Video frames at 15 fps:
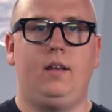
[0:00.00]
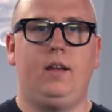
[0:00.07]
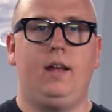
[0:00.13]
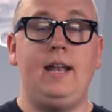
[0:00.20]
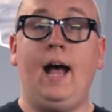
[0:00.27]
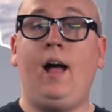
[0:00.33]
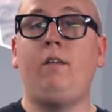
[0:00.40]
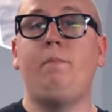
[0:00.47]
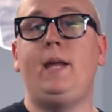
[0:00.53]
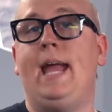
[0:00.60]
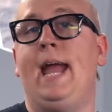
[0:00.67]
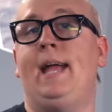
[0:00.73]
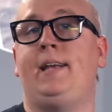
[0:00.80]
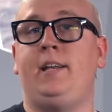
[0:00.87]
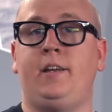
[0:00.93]
And now I'll be
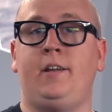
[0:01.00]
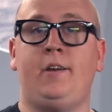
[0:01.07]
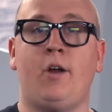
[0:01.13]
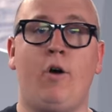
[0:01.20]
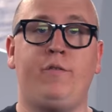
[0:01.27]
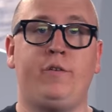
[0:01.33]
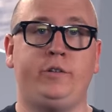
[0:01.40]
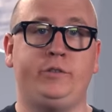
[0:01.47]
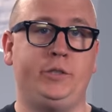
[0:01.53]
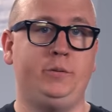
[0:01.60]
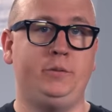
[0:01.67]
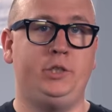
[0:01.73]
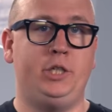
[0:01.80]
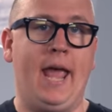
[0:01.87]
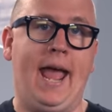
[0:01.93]
handing it over
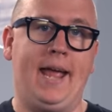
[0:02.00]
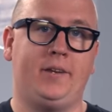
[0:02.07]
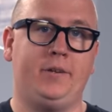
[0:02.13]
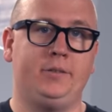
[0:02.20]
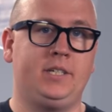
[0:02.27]
to Jade,